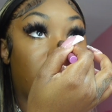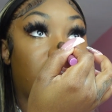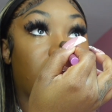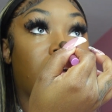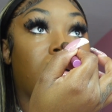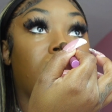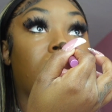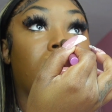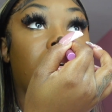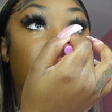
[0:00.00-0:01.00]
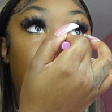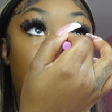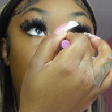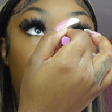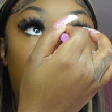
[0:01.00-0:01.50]
And go
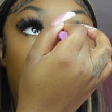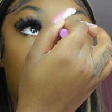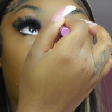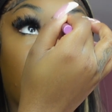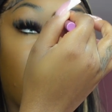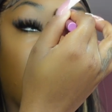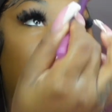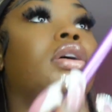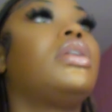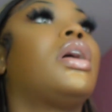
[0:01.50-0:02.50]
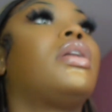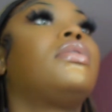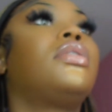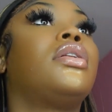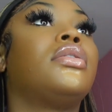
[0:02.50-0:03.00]
directly down
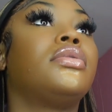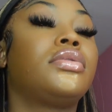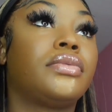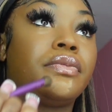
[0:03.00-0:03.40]
the nose.